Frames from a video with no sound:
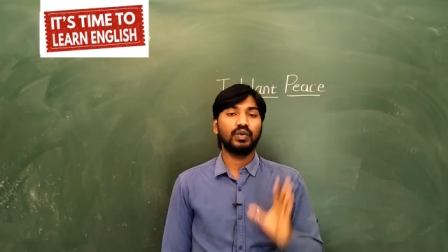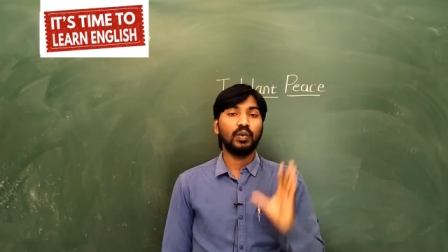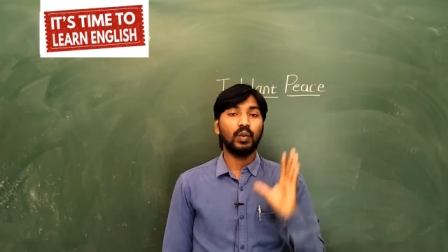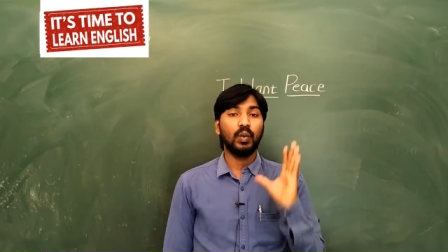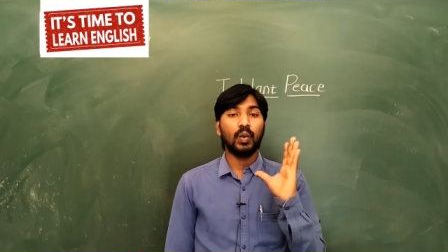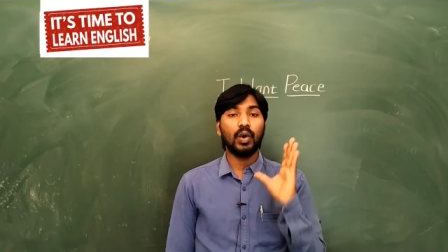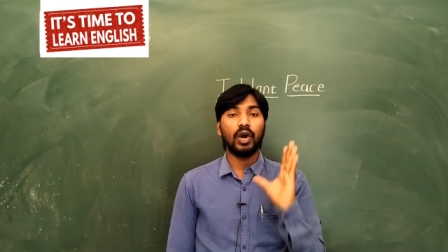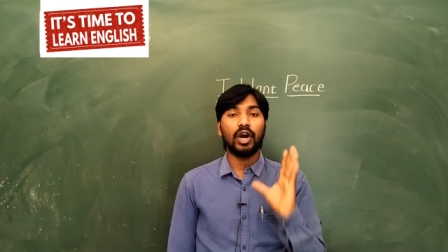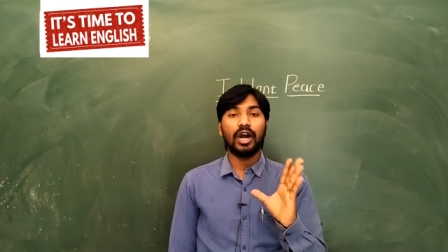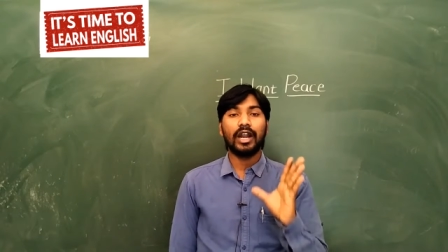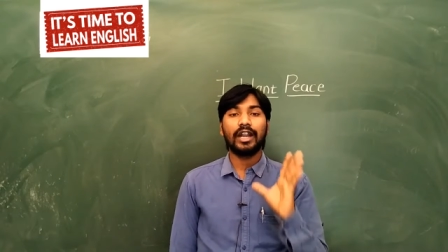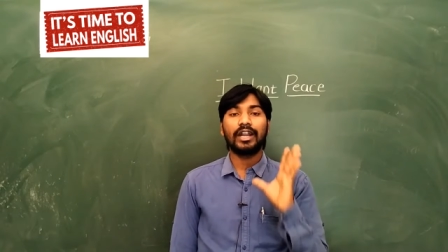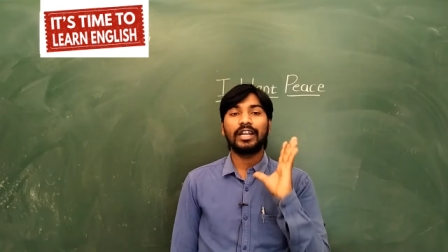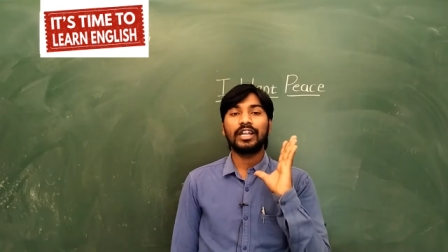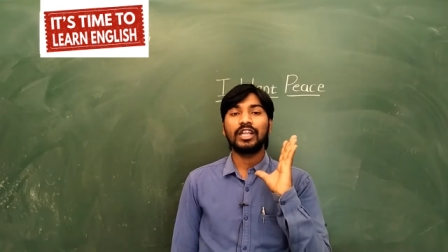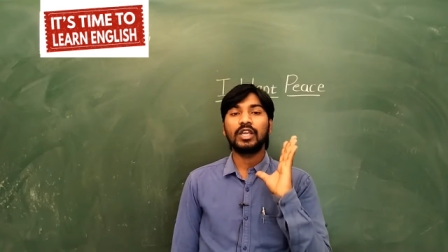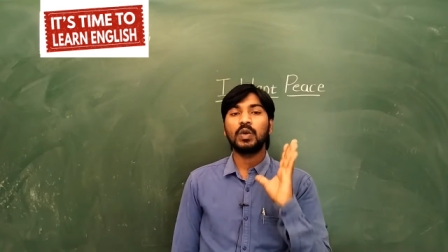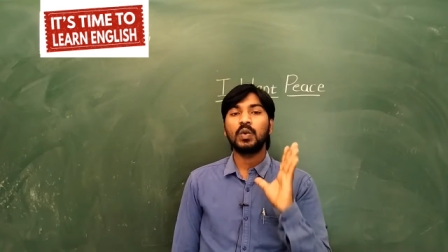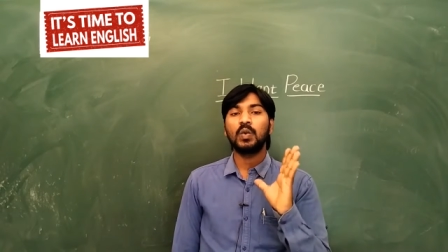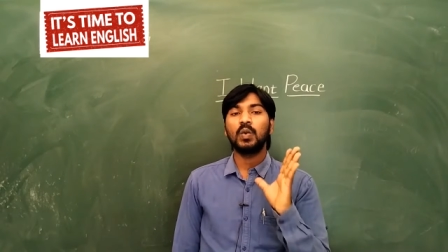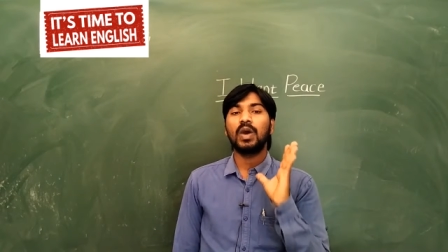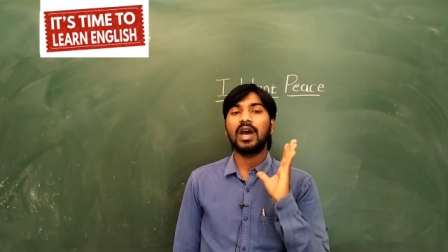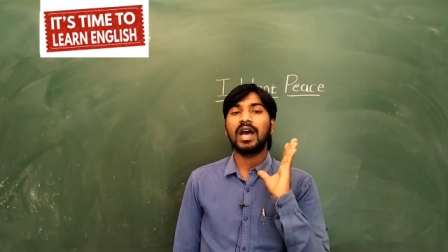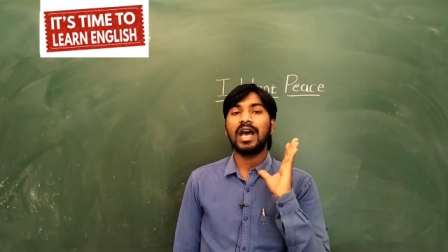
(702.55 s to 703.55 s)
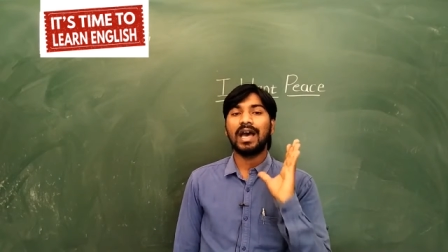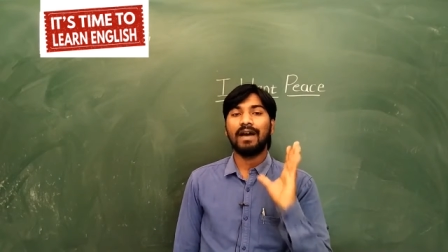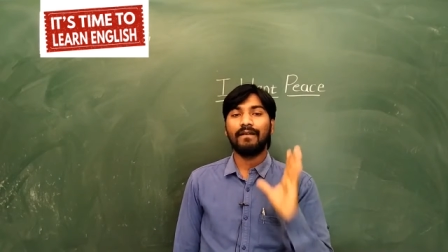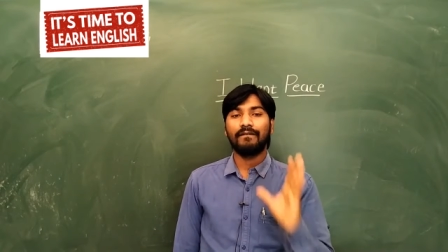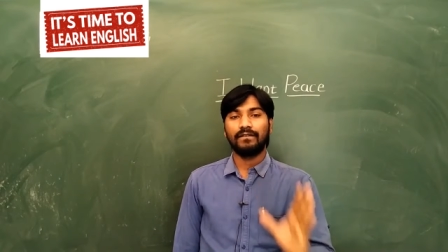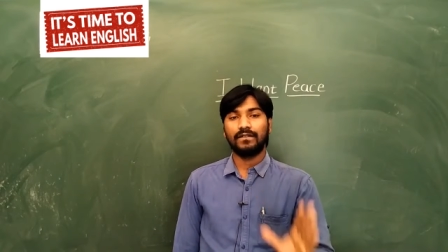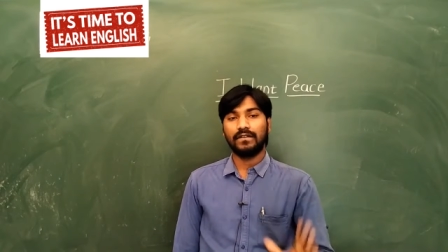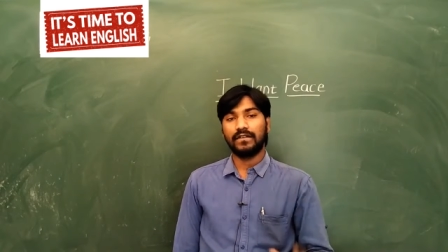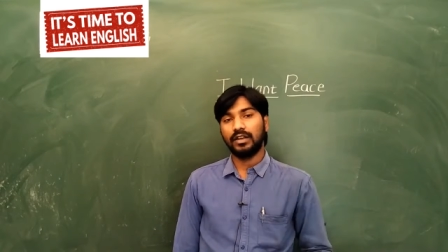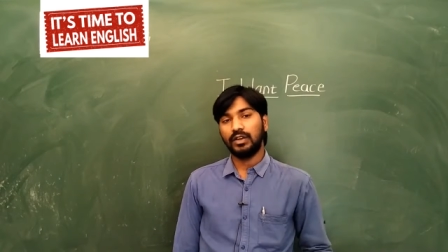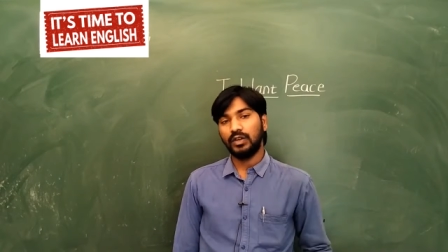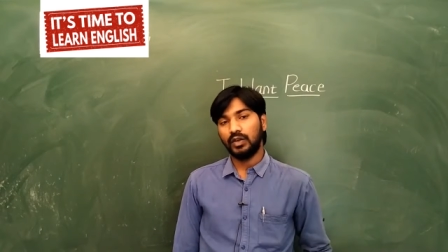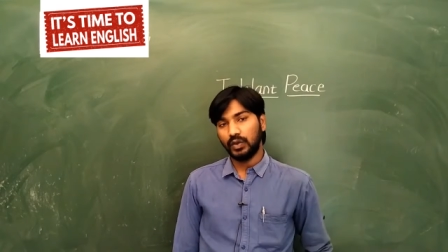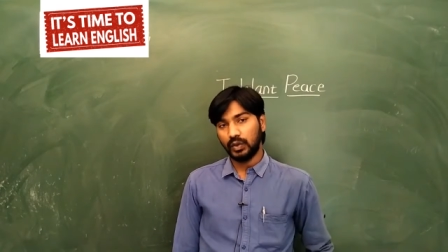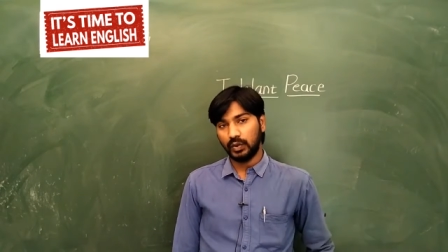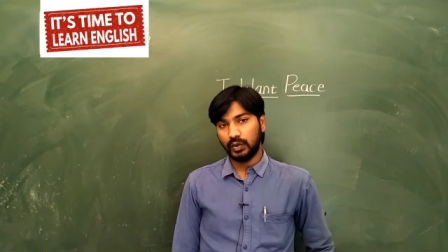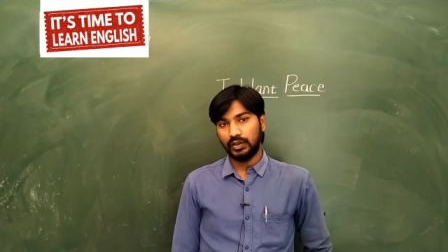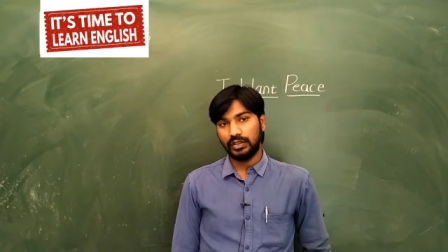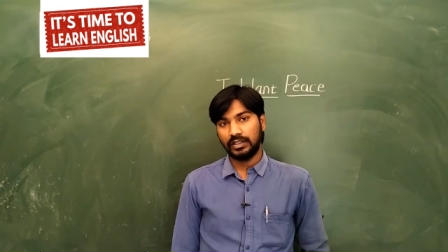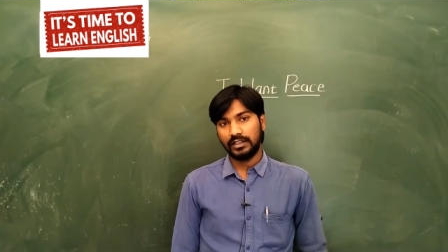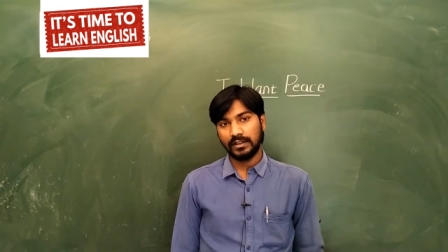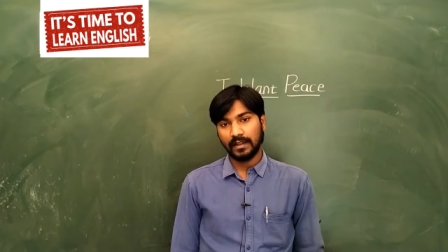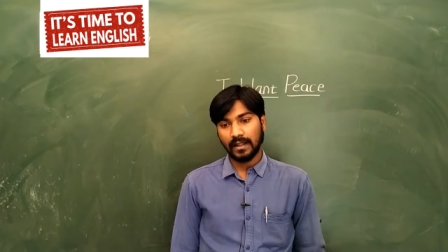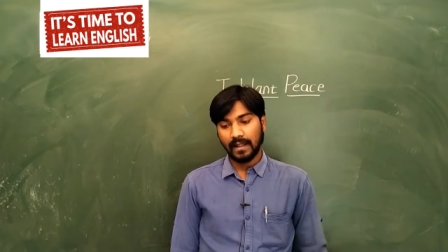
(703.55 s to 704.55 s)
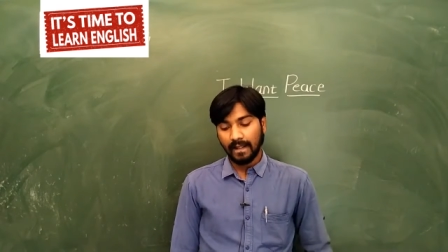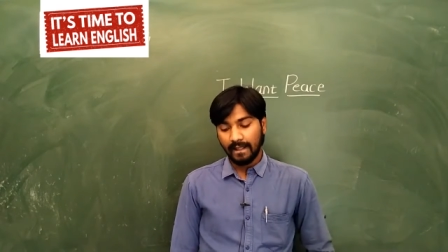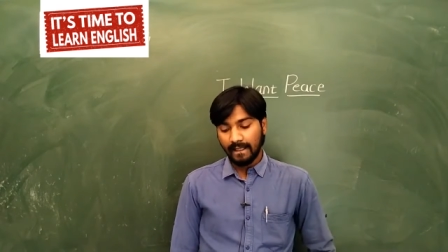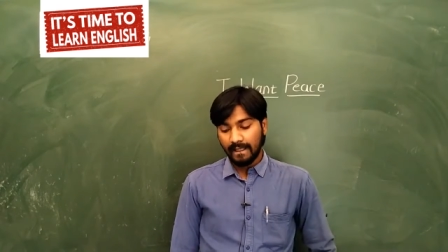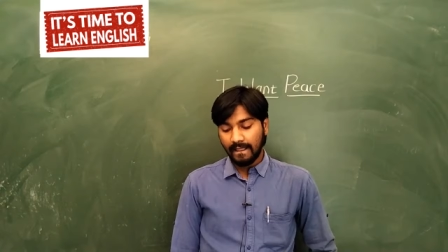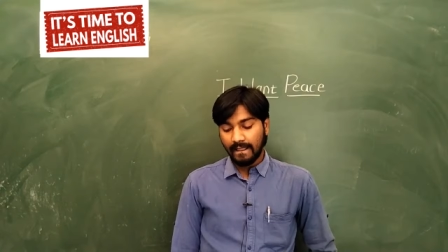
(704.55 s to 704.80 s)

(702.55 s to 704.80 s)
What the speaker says: what you have to use.